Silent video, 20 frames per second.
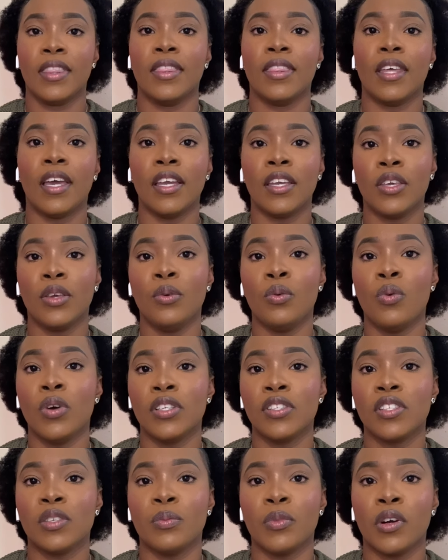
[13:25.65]
Thank you
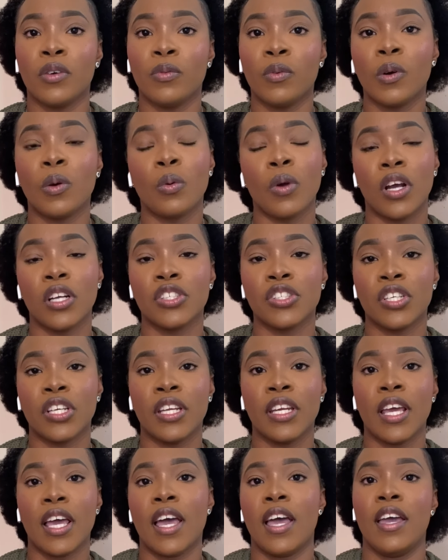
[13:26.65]
once more for
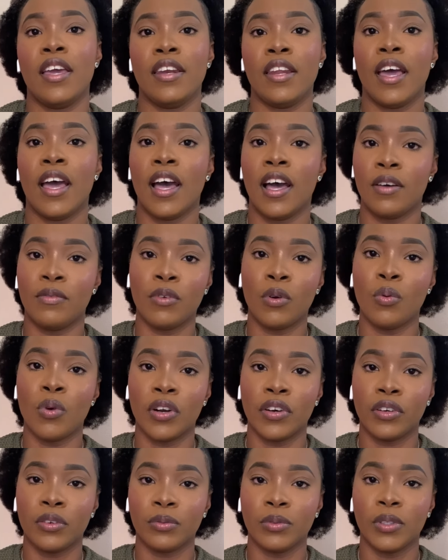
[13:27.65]
watching and have a
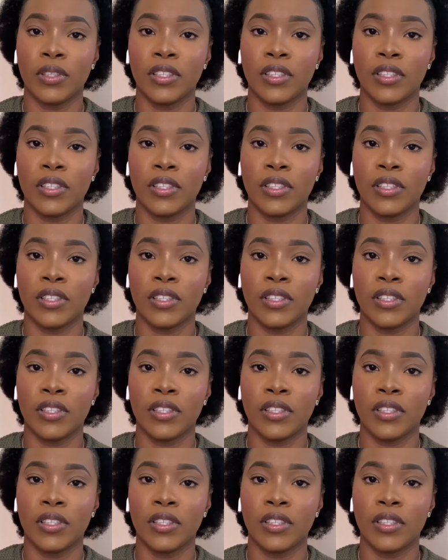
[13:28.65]
wonderful